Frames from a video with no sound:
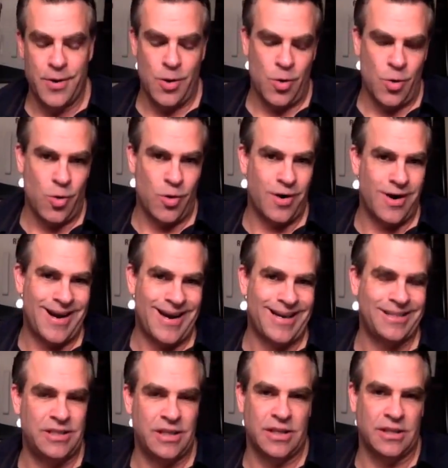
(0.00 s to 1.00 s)
or
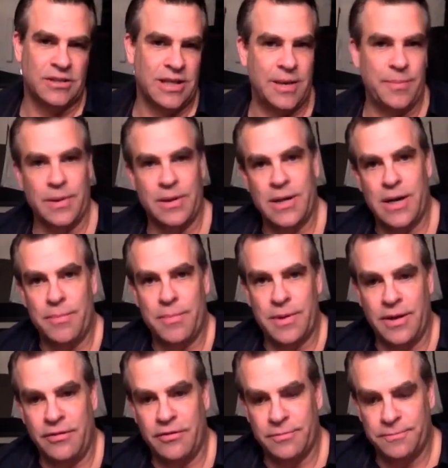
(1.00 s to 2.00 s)
high ticket type of
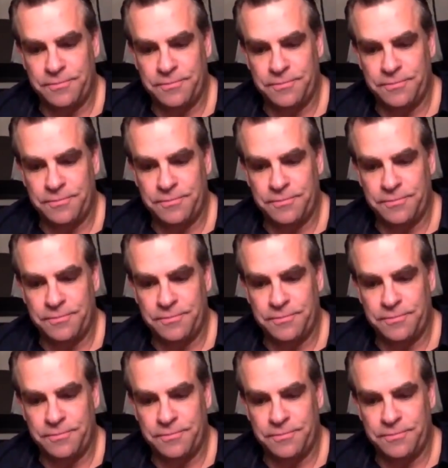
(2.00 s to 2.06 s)
companies.